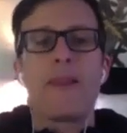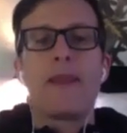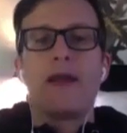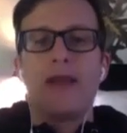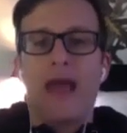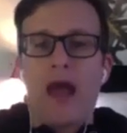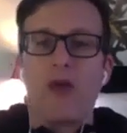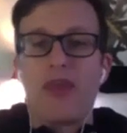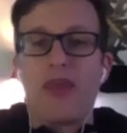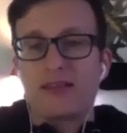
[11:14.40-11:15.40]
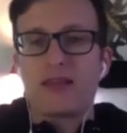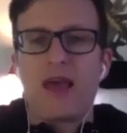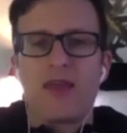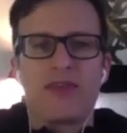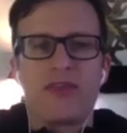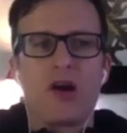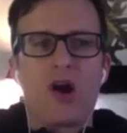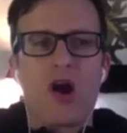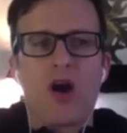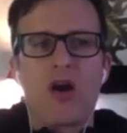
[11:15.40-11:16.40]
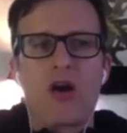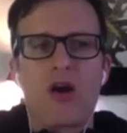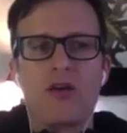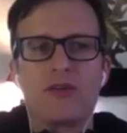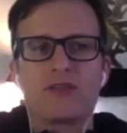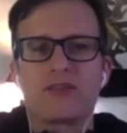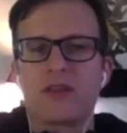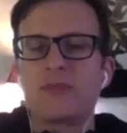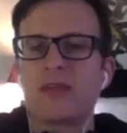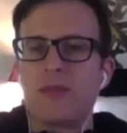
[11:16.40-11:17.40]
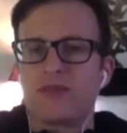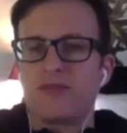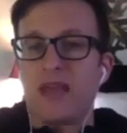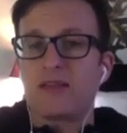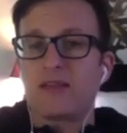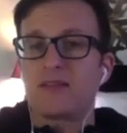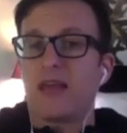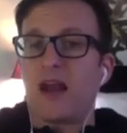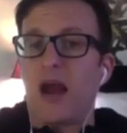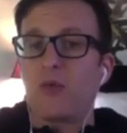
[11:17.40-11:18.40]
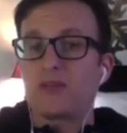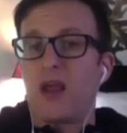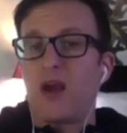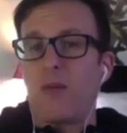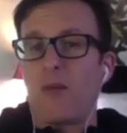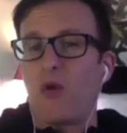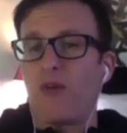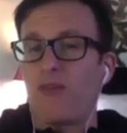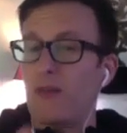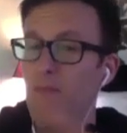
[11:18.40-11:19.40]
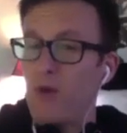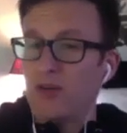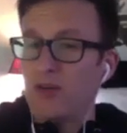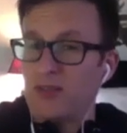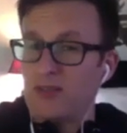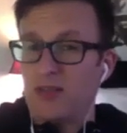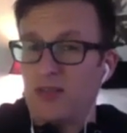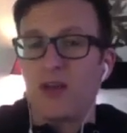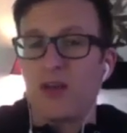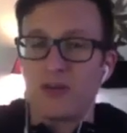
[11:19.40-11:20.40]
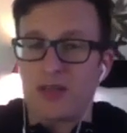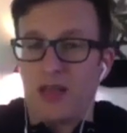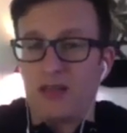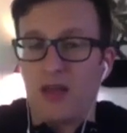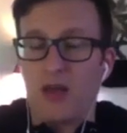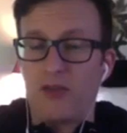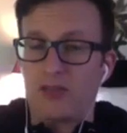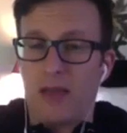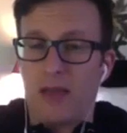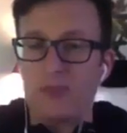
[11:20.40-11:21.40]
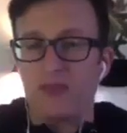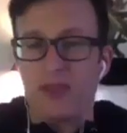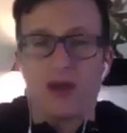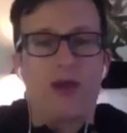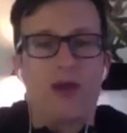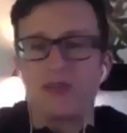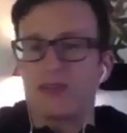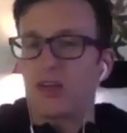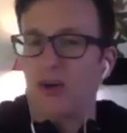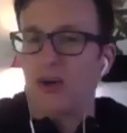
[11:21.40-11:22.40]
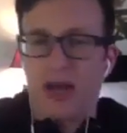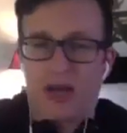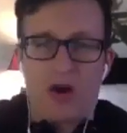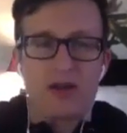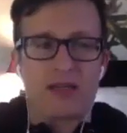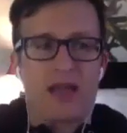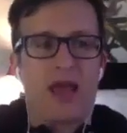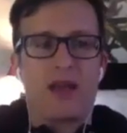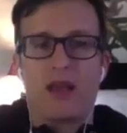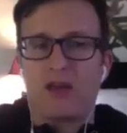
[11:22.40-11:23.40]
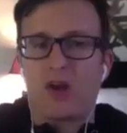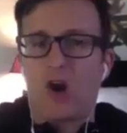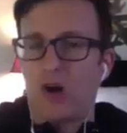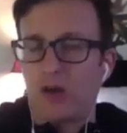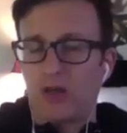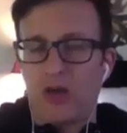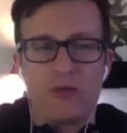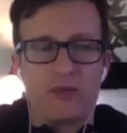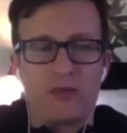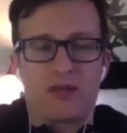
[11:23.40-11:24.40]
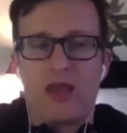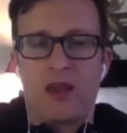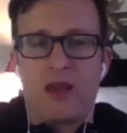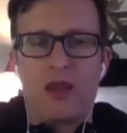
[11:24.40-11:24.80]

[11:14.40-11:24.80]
Now, that said, there are some types of debts that I would say are more of an emergency than other types of debt. Obviously, credit card debt and car loans and